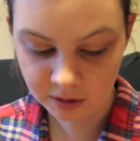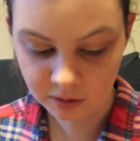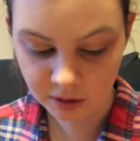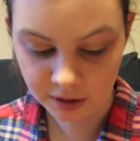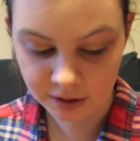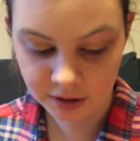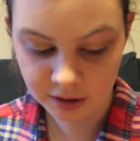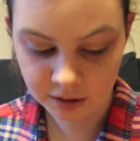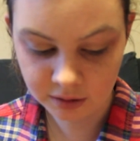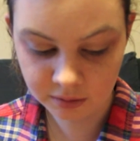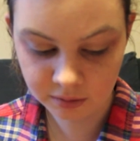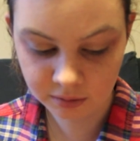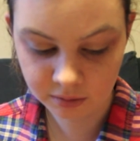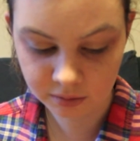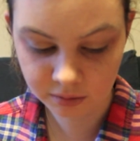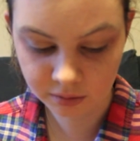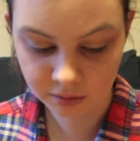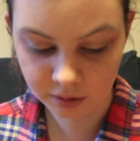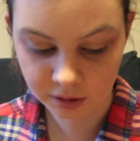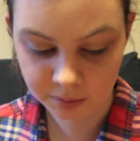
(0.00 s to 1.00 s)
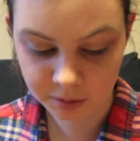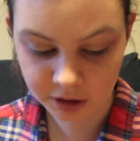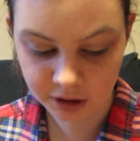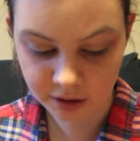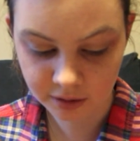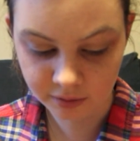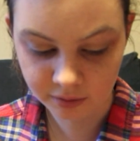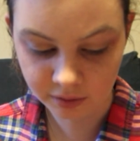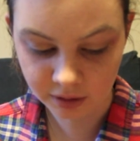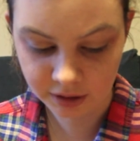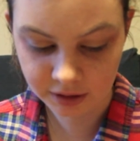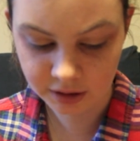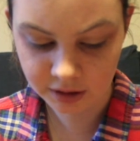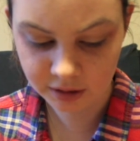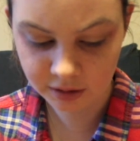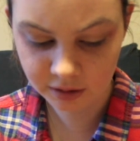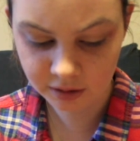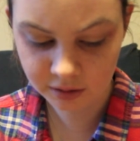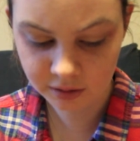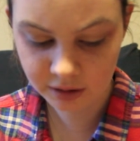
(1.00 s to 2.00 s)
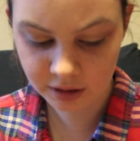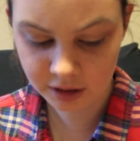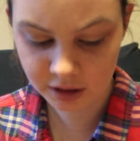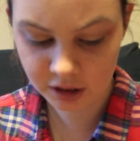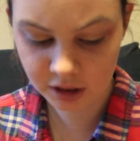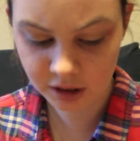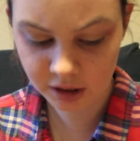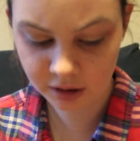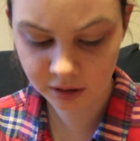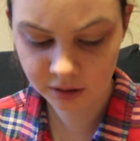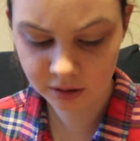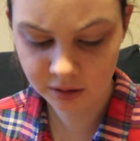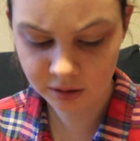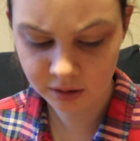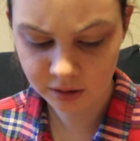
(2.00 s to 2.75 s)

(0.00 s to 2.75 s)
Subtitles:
London, Liberty of London collection.